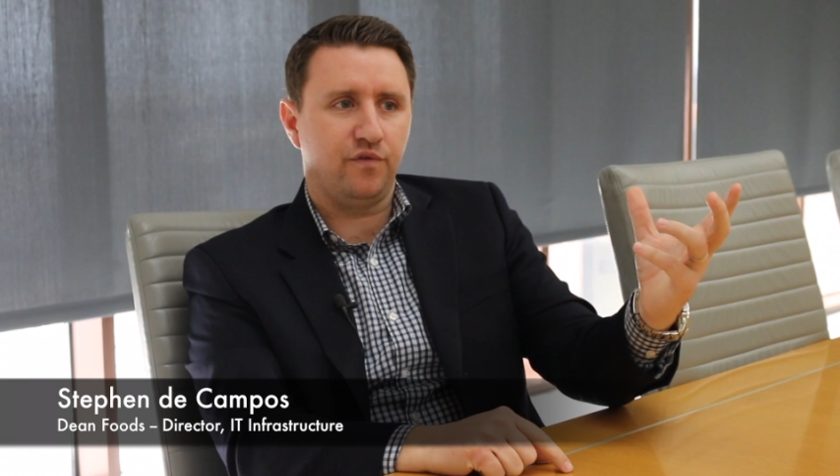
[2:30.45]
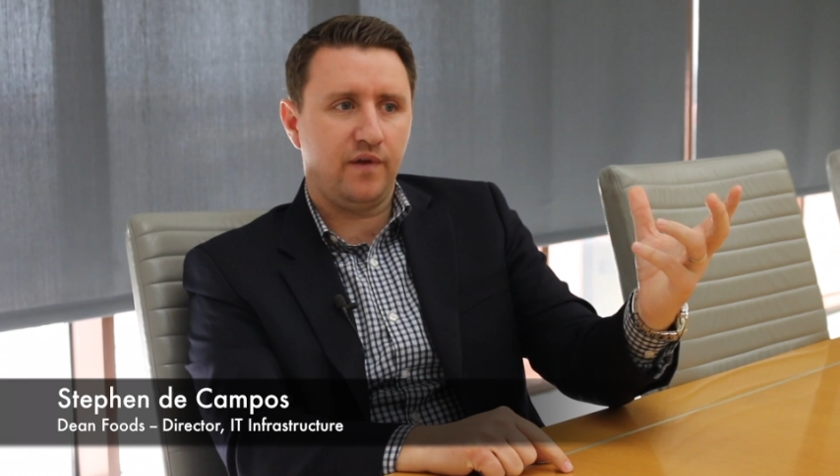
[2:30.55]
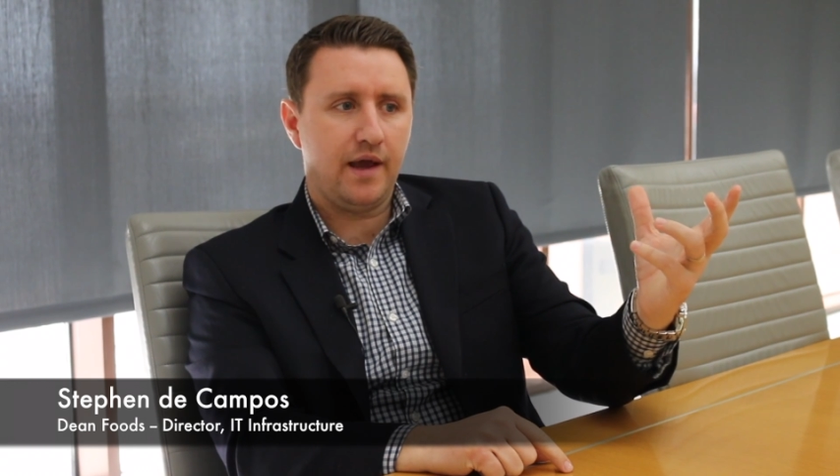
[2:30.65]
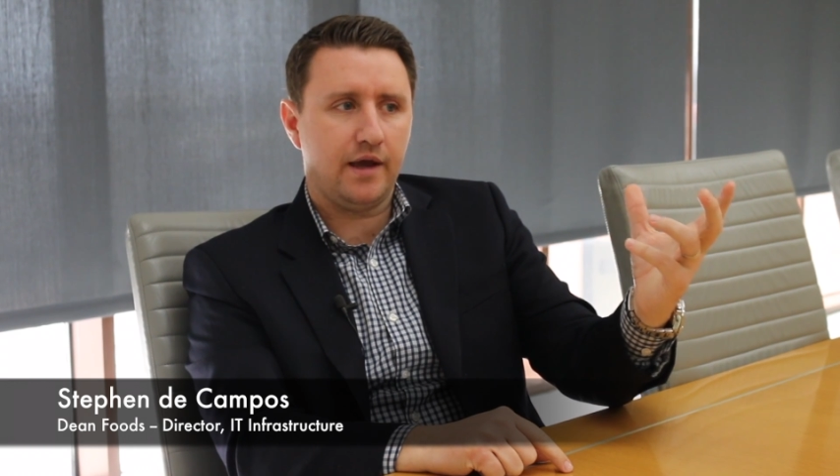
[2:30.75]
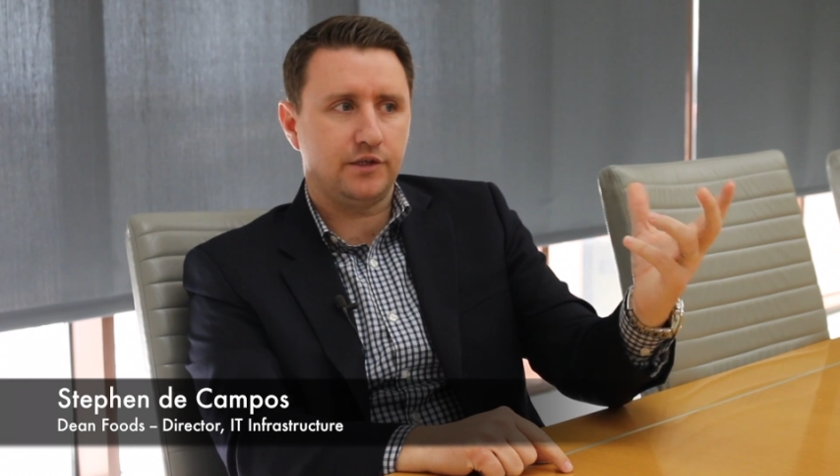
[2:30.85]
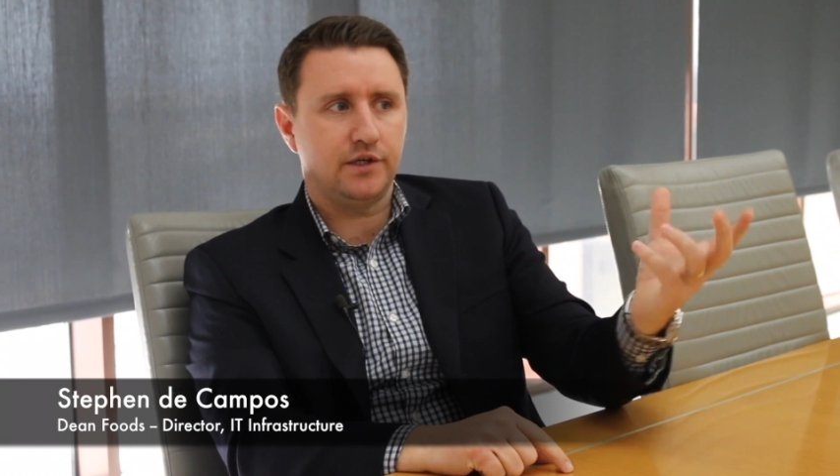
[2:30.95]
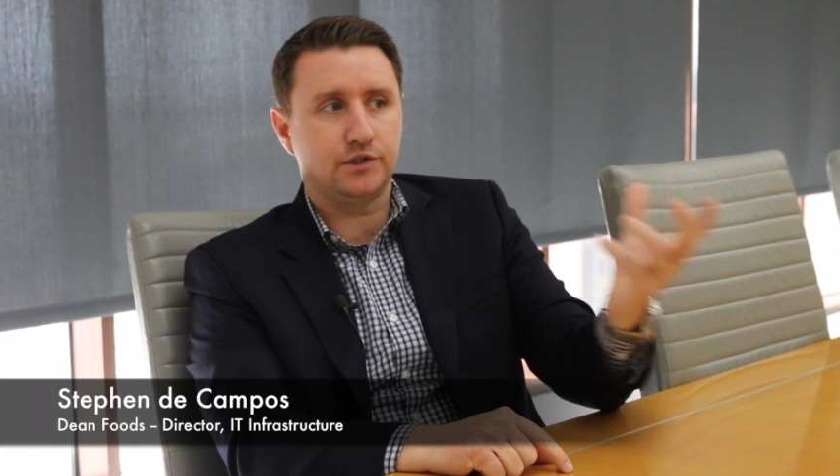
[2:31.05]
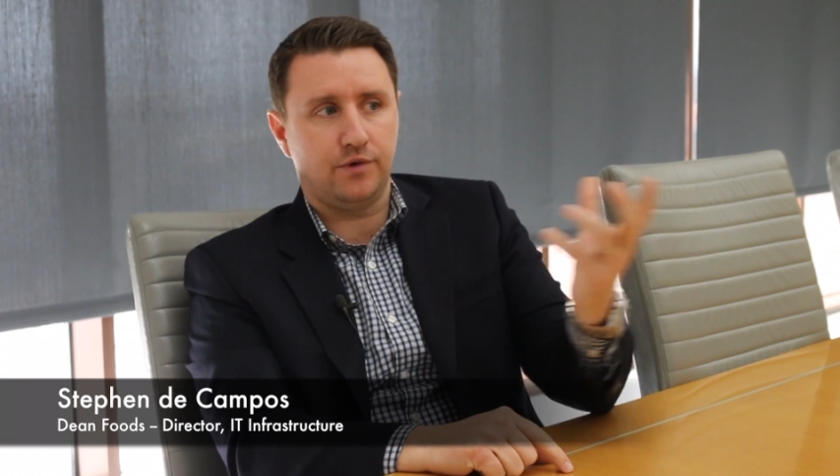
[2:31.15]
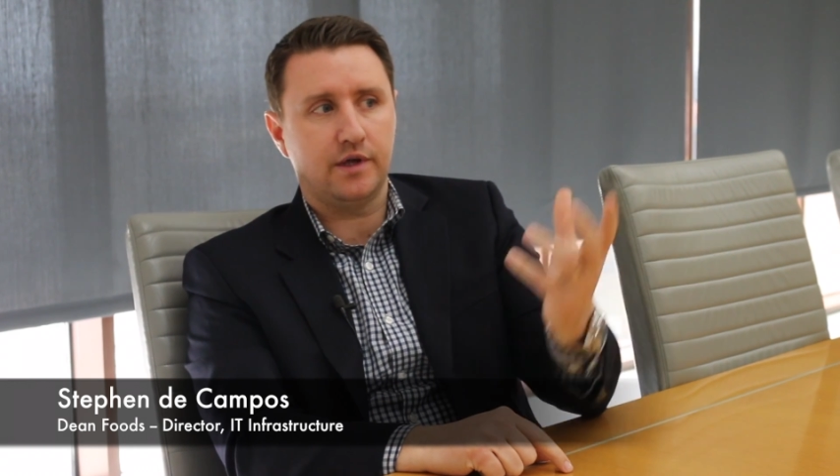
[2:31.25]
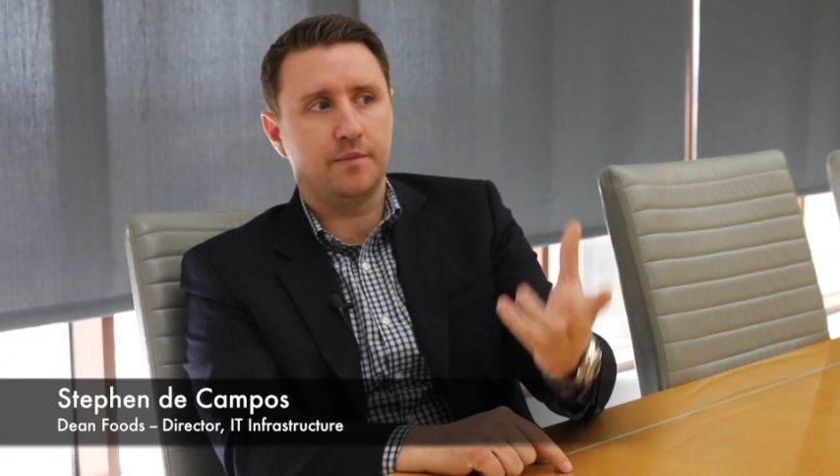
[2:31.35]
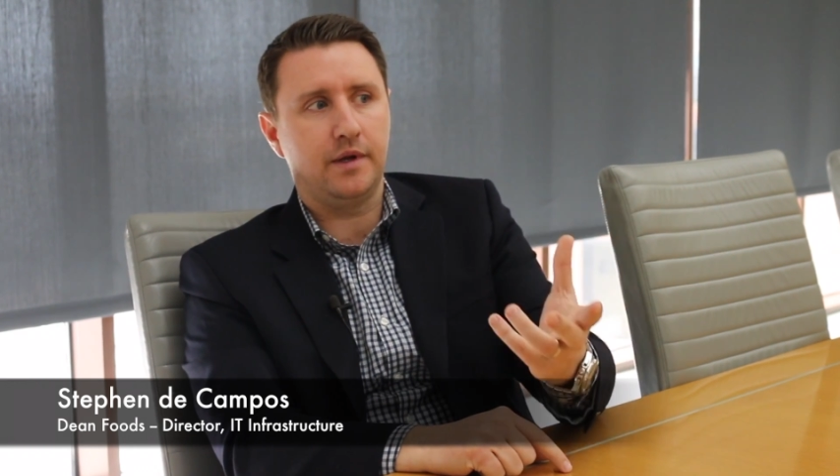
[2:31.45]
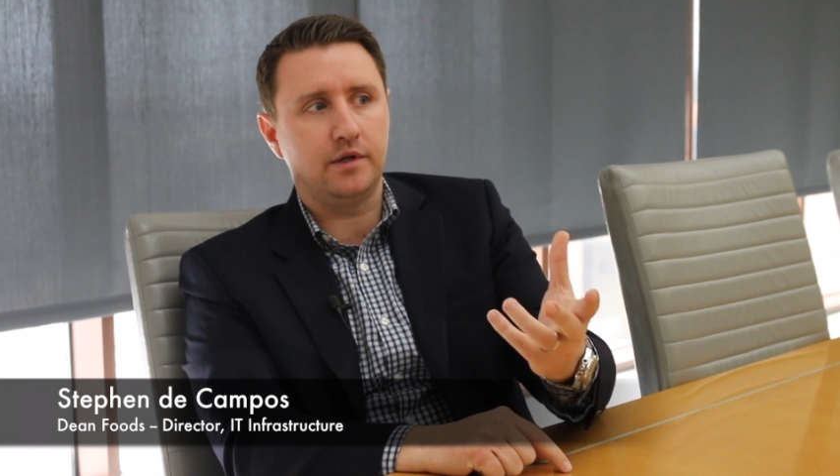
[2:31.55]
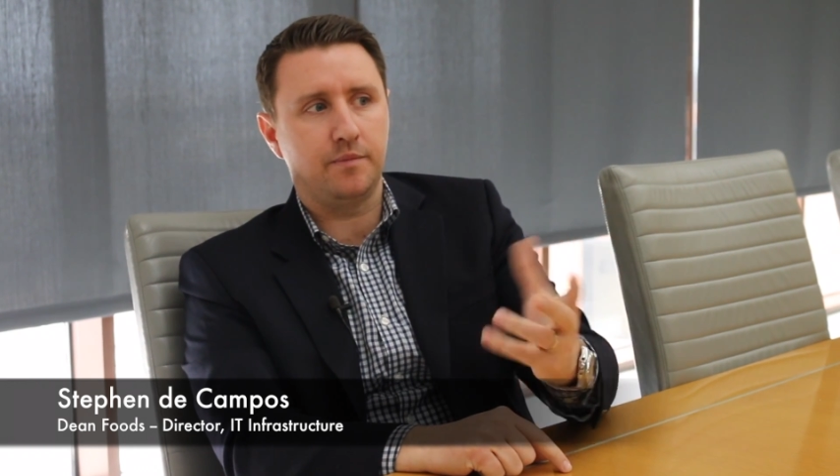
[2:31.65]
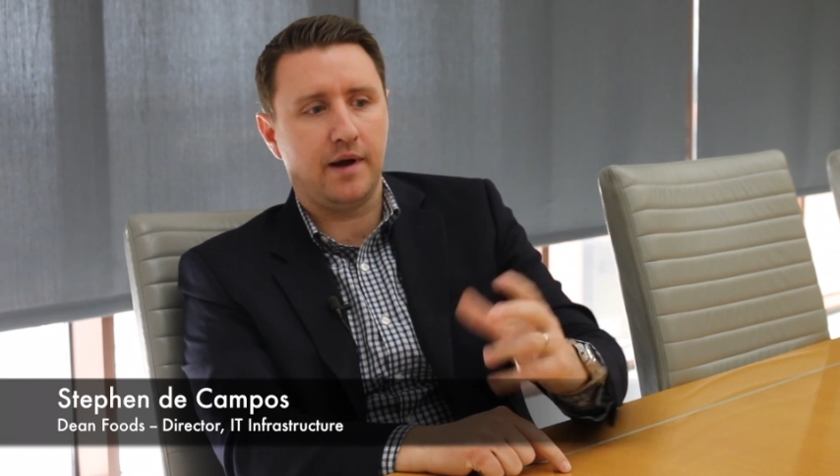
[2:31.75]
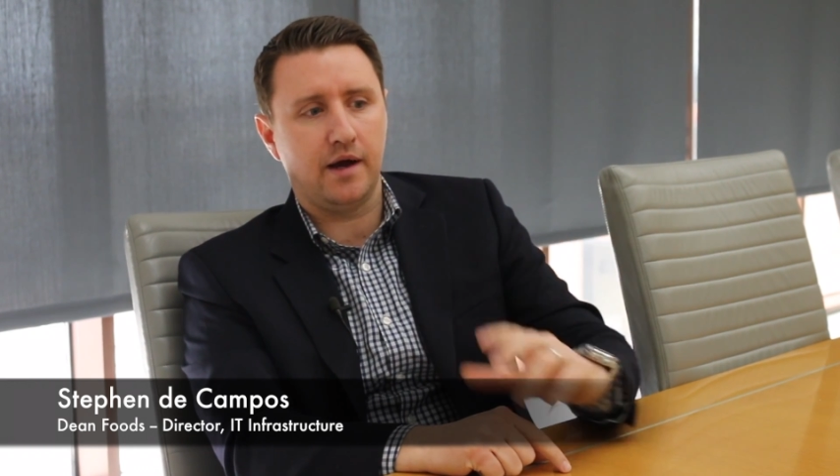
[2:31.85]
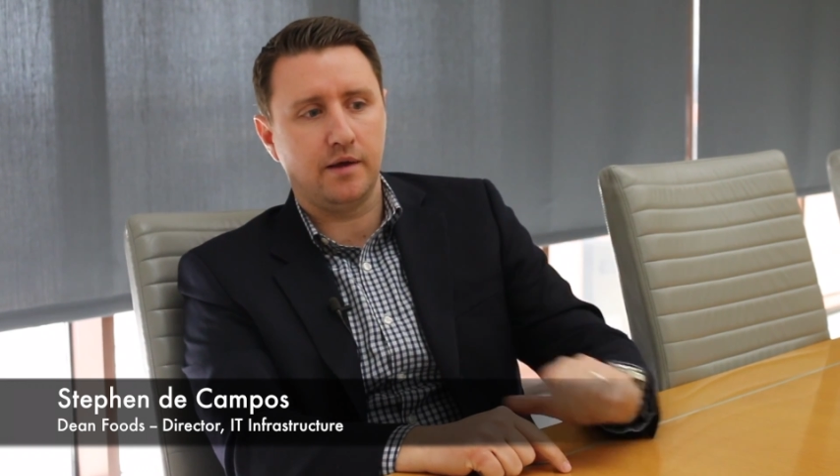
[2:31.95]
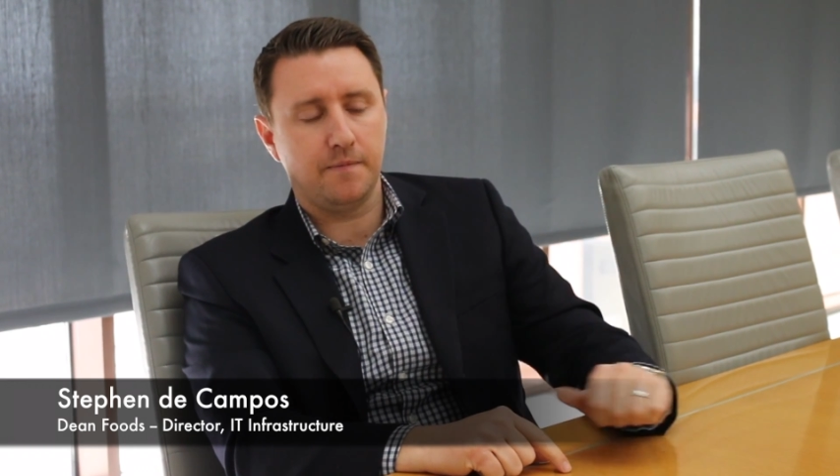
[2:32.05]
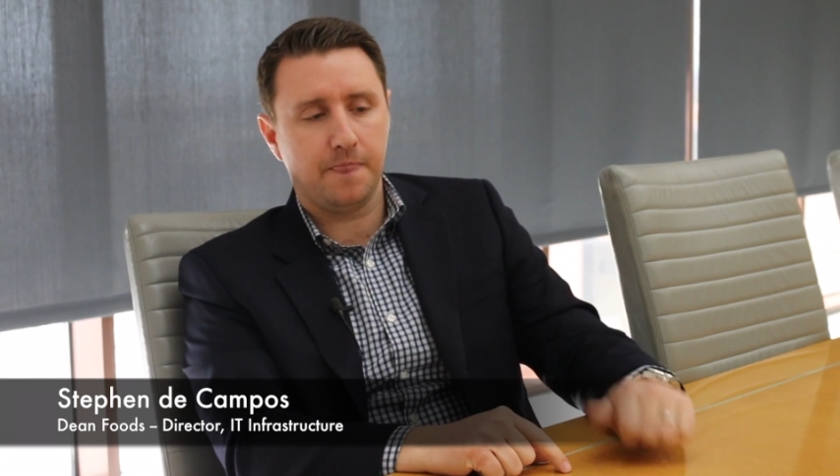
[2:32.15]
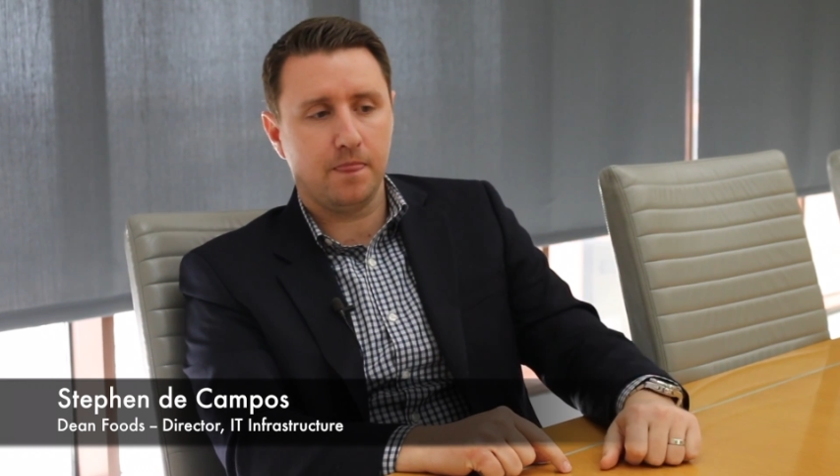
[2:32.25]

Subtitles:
flash as recommended by